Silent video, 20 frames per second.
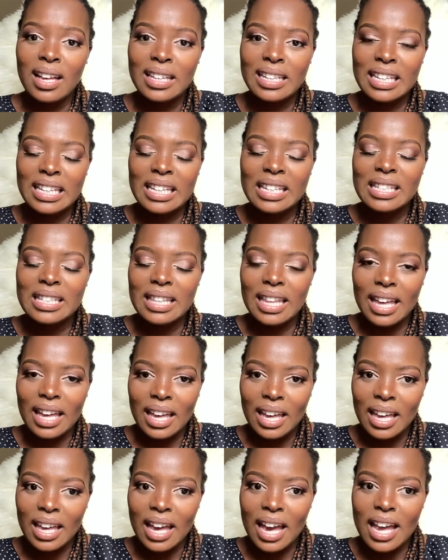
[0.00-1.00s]
he's
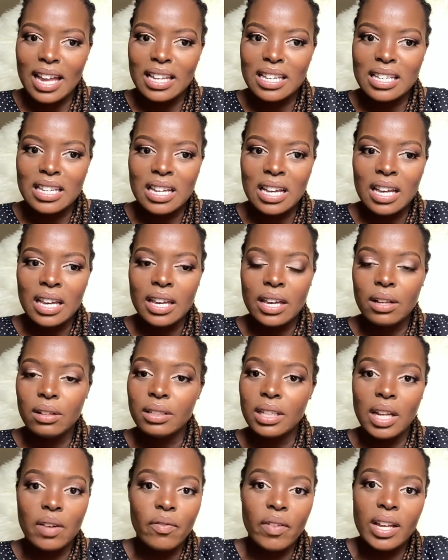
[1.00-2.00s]
there and he'll
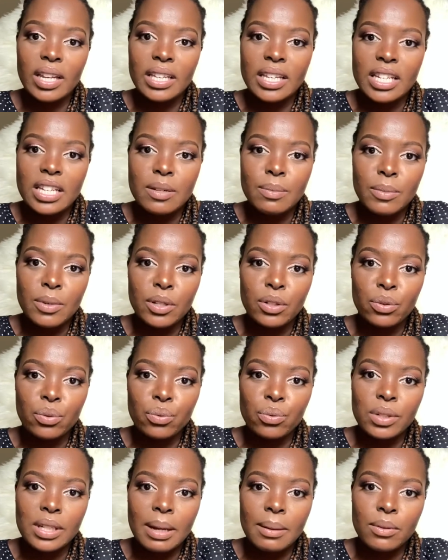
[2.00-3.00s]
never lead me
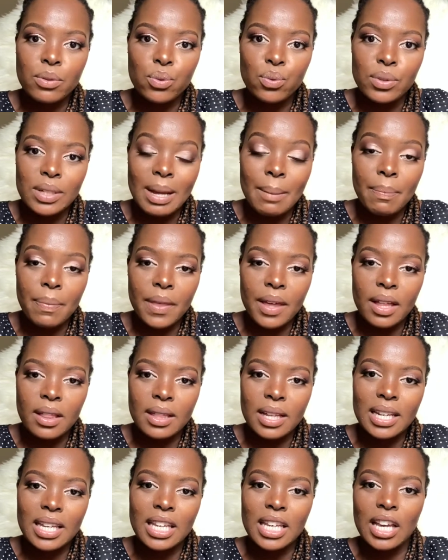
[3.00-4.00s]
through to something
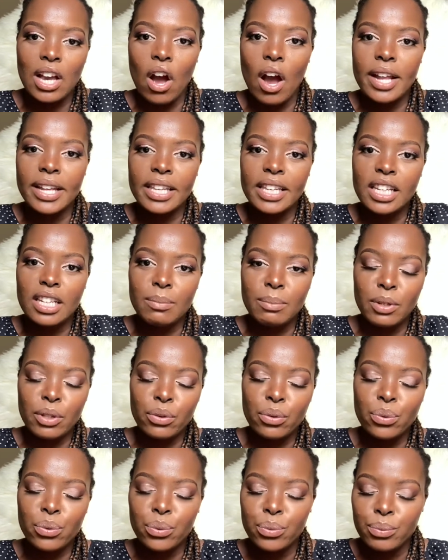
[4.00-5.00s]
that he can't lead me
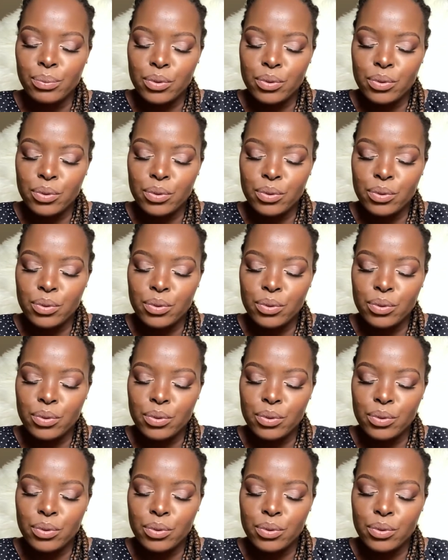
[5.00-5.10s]
through.